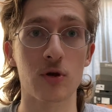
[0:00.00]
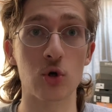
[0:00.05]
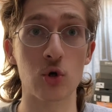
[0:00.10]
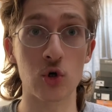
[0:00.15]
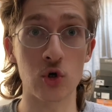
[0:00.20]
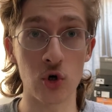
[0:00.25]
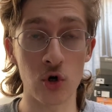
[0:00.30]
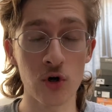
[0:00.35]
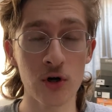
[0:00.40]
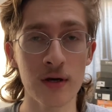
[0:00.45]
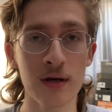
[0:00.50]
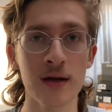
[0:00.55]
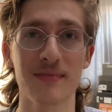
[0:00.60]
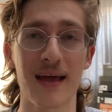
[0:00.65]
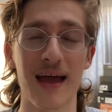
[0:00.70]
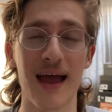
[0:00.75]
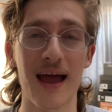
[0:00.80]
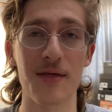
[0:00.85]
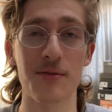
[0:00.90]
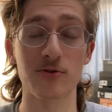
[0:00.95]
good
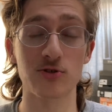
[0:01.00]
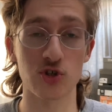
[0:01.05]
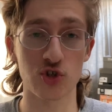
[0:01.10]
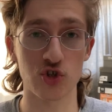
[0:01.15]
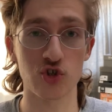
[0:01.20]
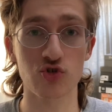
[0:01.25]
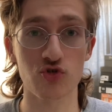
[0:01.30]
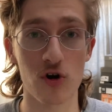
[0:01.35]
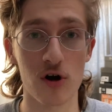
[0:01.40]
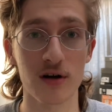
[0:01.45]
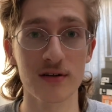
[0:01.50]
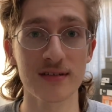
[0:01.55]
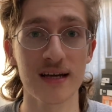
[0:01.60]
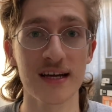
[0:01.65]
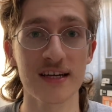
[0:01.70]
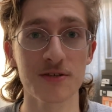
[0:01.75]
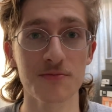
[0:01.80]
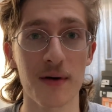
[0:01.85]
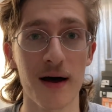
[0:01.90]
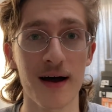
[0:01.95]
and there's a strong
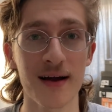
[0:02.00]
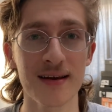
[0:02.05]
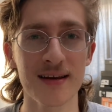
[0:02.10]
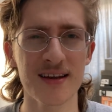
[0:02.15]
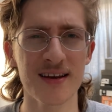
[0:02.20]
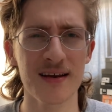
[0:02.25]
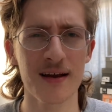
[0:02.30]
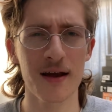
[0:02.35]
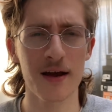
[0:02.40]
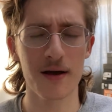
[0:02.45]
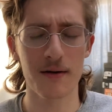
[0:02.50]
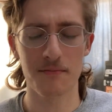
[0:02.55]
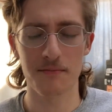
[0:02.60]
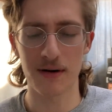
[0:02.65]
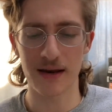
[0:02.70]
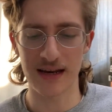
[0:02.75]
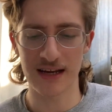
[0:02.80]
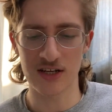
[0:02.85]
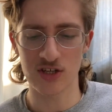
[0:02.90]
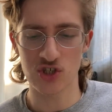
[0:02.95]
taste behind it,
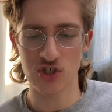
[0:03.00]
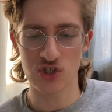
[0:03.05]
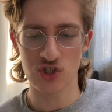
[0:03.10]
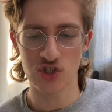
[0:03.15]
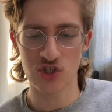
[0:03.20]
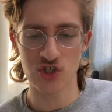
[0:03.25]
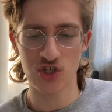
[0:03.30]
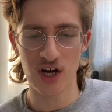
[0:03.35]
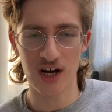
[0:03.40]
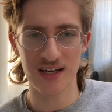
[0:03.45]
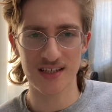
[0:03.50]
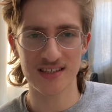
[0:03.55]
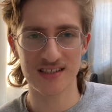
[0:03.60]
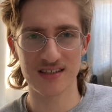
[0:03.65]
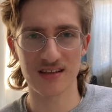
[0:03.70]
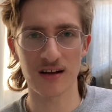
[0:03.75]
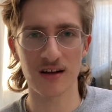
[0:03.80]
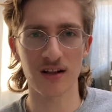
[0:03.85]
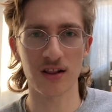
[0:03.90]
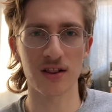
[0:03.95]
but it's
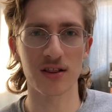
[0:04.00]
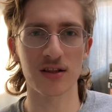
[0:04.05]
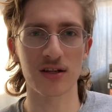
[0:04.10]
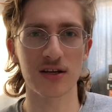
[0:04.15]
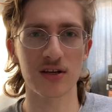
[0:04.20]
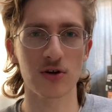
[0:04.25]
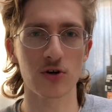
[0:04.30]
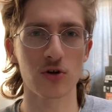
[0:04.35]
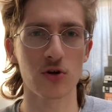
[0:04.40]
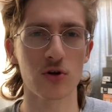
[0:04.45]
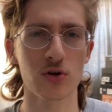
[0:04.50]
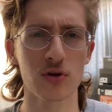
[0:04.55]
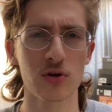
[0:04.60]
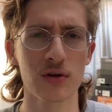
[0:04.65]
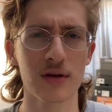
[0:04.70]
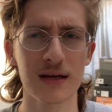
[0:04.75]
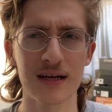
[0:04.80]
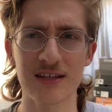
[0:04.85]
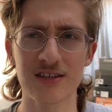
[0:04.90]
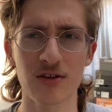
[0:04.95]
just a little,
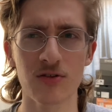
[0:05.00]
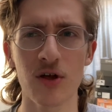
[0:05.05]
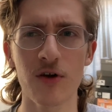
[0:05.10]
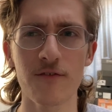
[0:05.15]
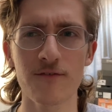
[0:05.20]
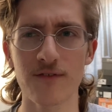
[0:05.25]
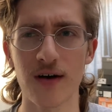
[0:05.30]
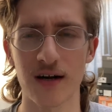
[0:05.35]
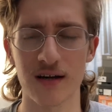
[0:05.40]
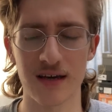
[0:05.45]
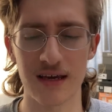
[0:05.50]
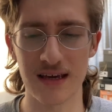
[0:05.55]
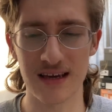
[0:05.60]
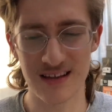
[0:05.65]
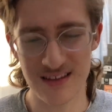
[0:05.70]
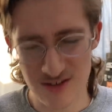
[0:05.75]
it's a little funky.